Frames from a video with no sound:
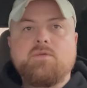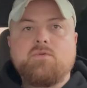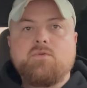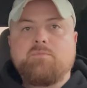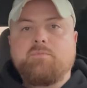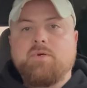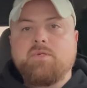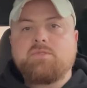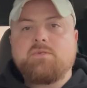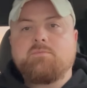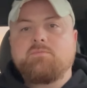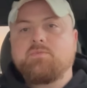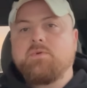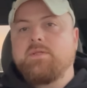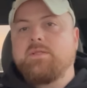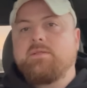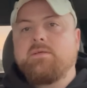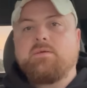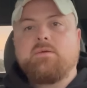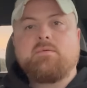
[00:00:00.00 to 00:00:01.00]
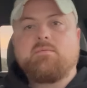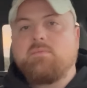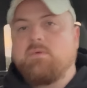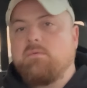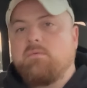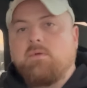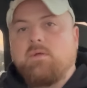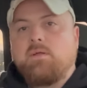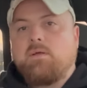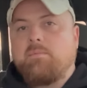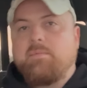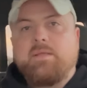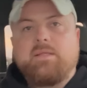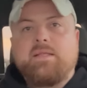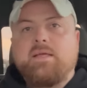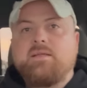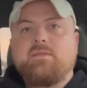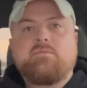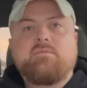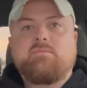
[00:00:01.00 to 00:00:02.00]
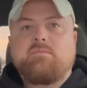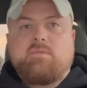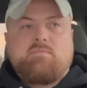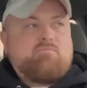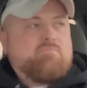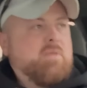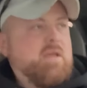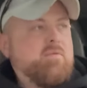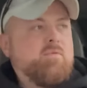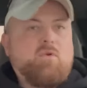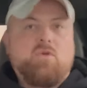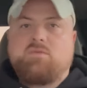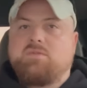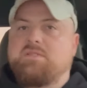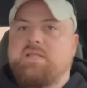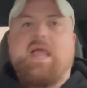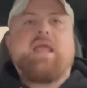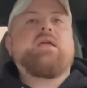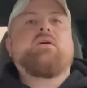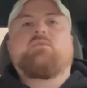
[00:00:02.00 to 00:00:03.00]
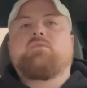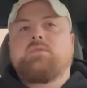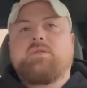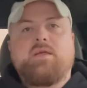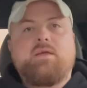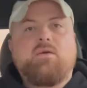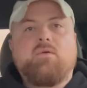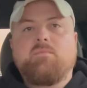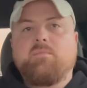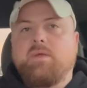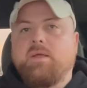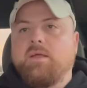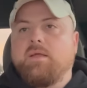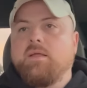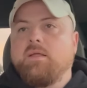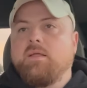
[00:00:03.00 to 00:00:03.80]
do push-ups with you, but I mean, they were down to help me.